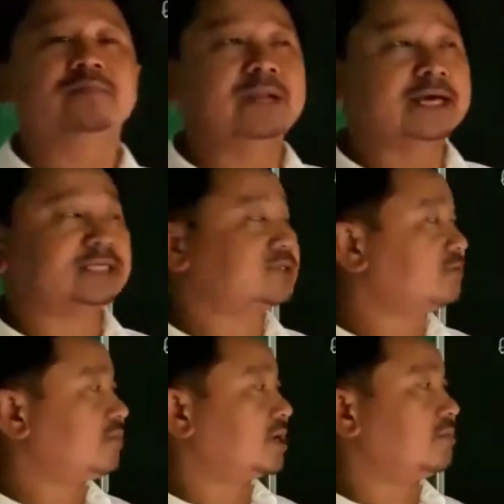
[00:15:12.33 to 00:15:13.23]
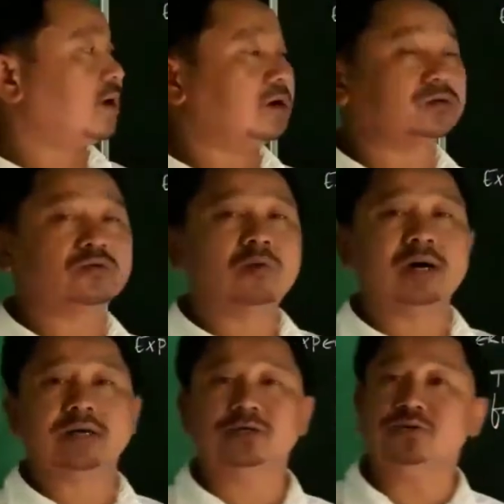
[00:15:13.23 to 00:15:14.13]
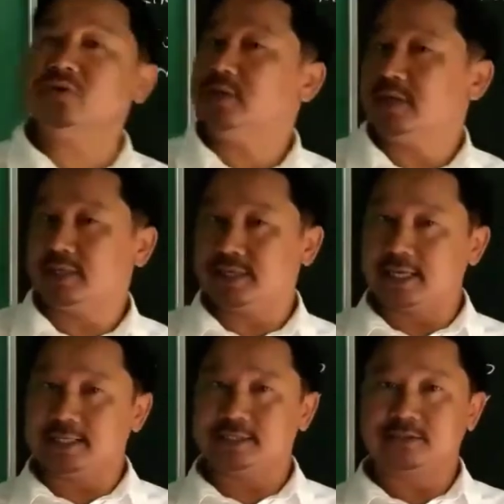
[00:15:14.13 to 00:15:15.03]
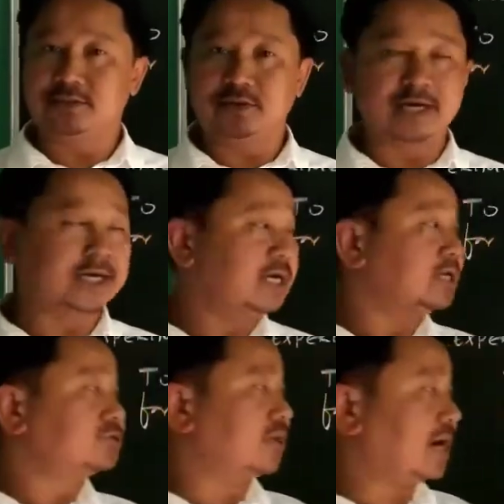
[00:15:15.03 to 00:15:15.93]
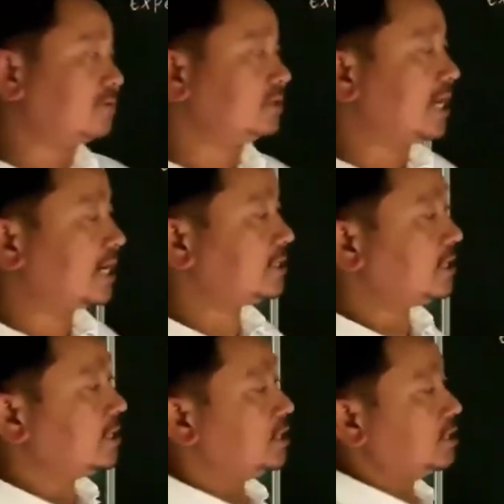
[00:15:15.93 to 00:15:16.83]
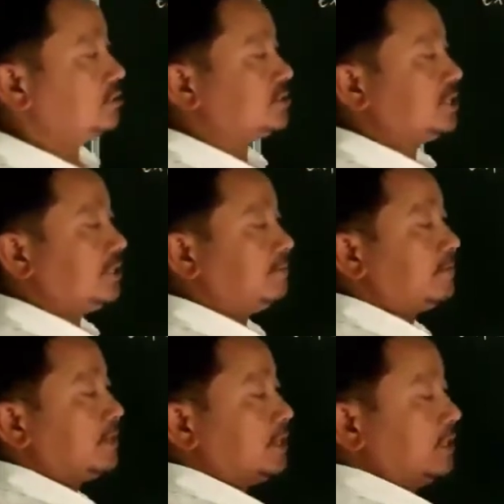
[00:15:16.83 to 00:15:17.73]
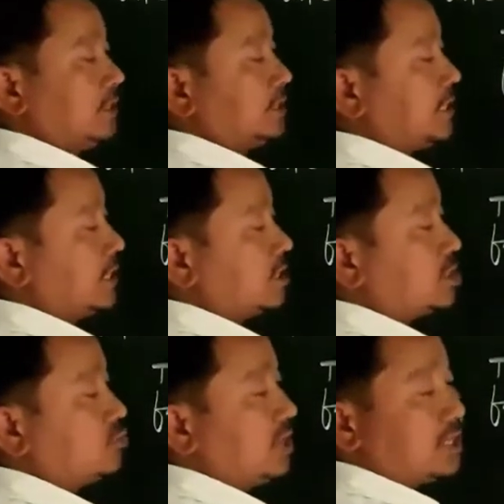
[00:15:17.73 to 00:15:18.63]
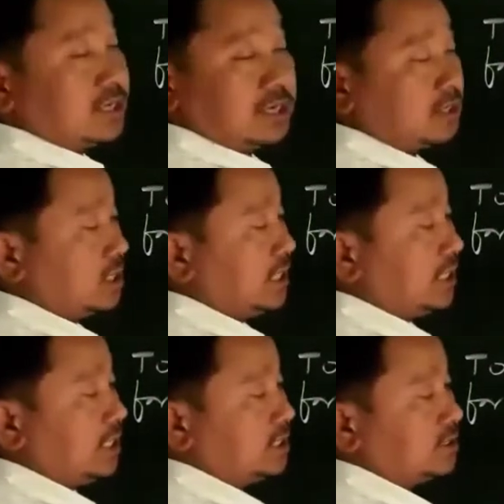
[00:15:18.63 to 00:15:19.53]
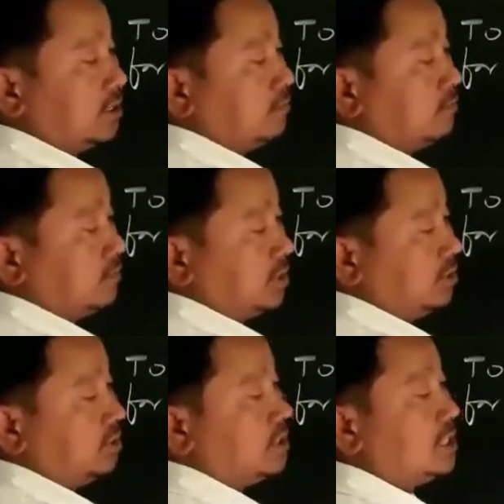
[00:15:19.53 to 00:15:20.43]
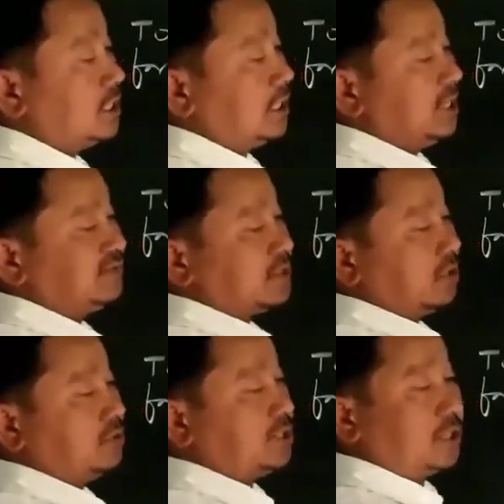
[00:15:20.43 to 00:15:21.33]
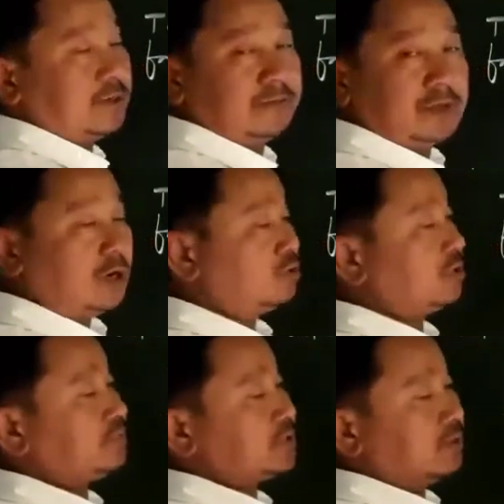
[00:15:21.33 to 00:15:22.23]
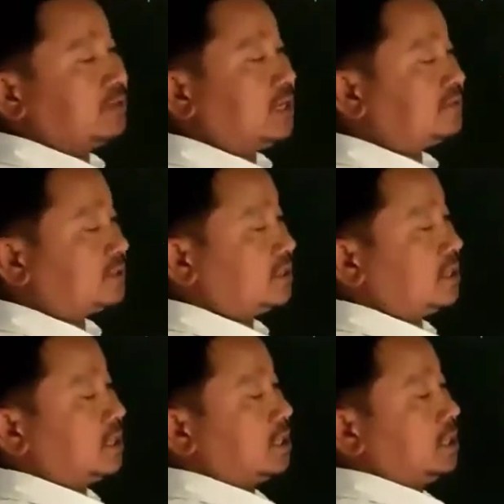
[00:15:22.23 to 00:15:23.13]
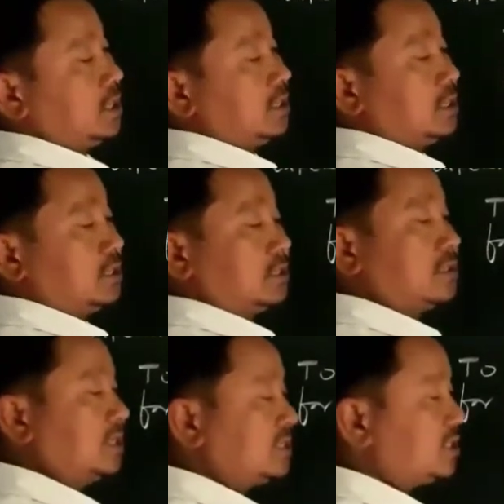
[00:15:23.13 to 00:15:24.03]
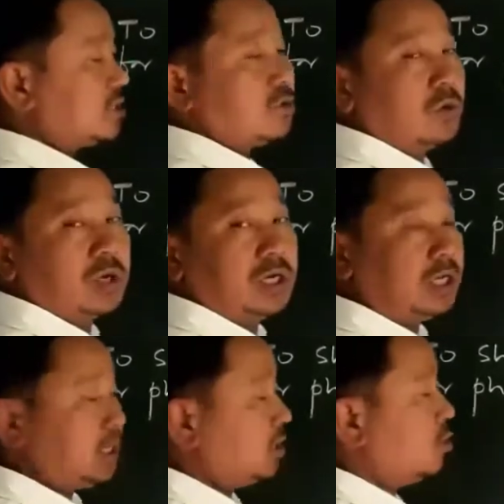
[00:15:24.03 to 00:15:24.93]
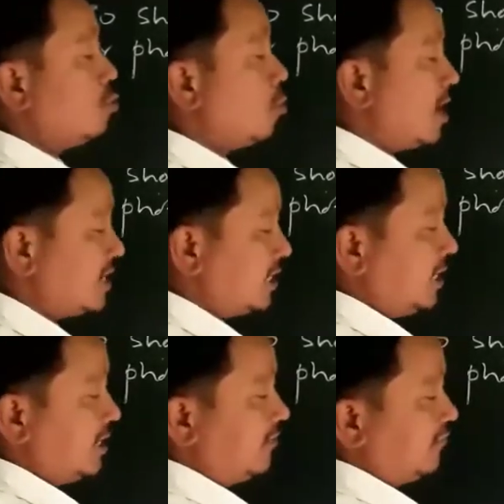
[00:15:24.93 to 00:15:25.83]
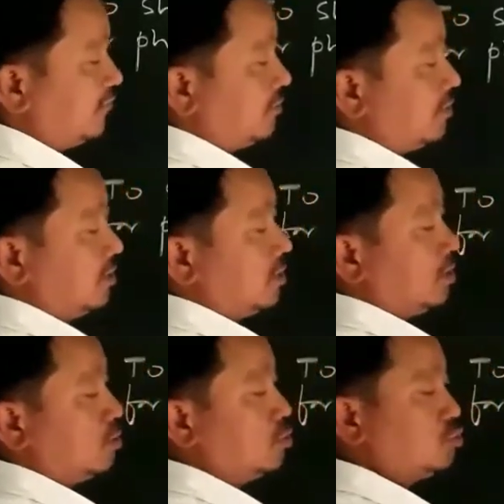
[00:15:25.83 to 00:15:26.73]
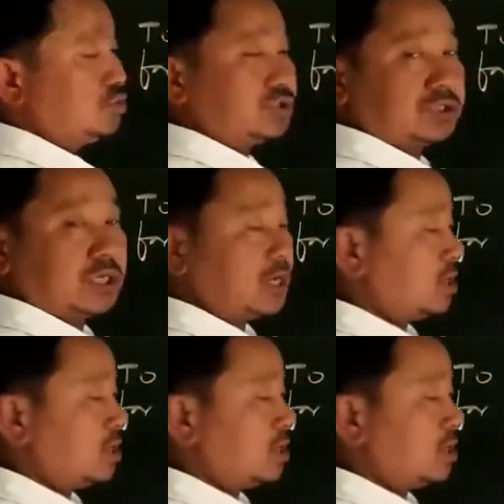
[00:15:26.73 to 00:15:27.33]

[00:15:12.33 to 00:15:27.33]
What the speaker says: place for about 1 or 2 days. Okay, so after that, you see, take a twig containing some, leaves out here. Out of some leaves, consider only one leaf whose